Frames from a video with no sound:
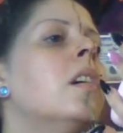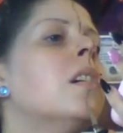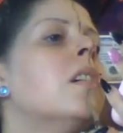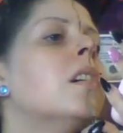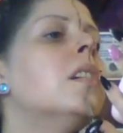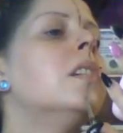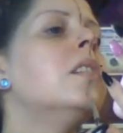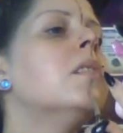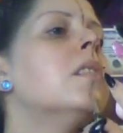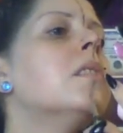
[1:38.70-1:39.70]
when she
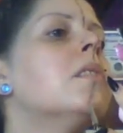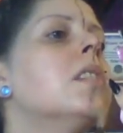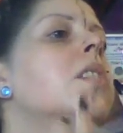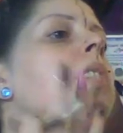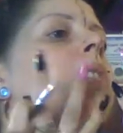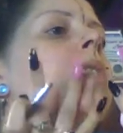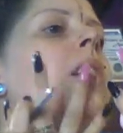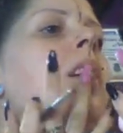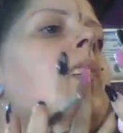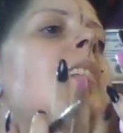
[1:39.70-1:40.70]
was
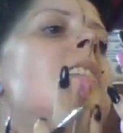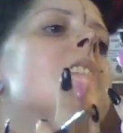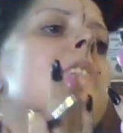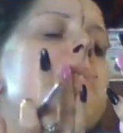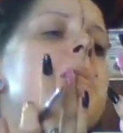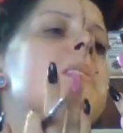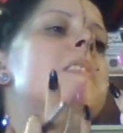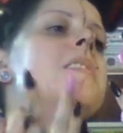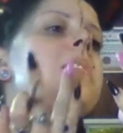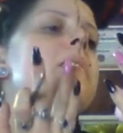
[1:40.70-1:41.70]
originally
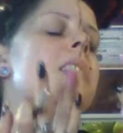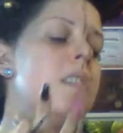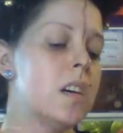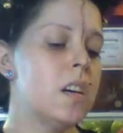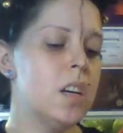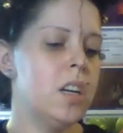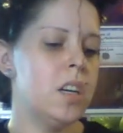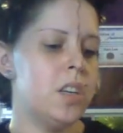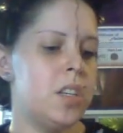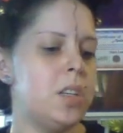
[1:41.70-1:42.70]
introduced,
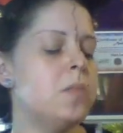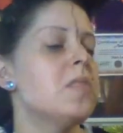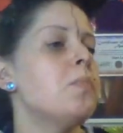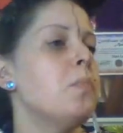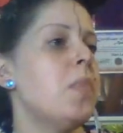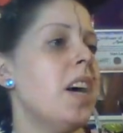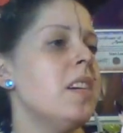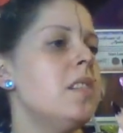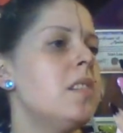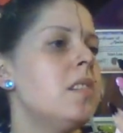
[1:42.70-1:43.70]
she was
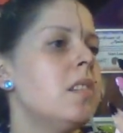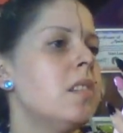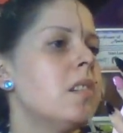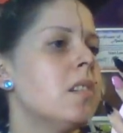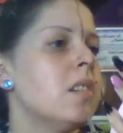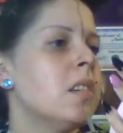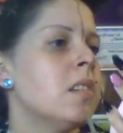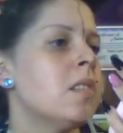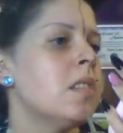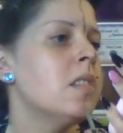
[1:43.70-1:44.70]
meant,
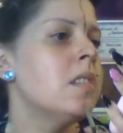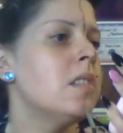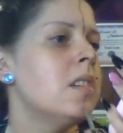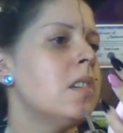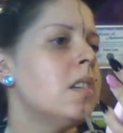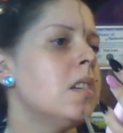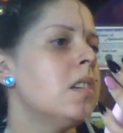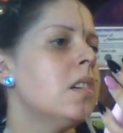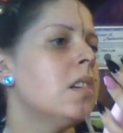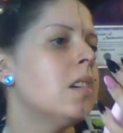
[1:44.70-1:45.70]
as they had stated,
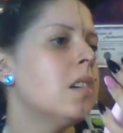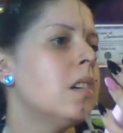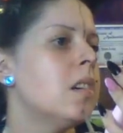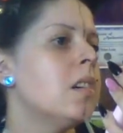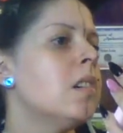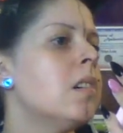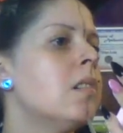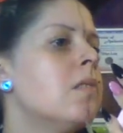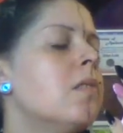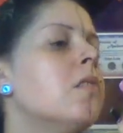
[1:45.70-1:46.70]

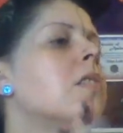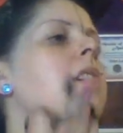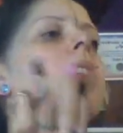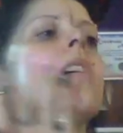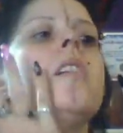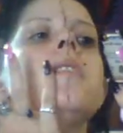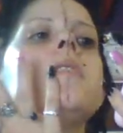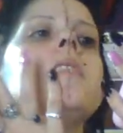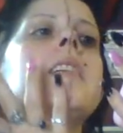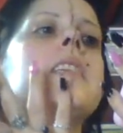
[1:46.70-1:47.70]
for
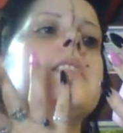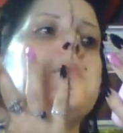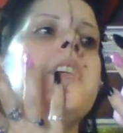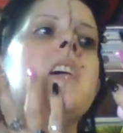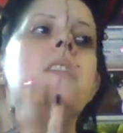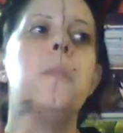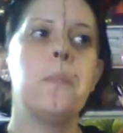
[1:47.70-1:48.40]
sex appeal.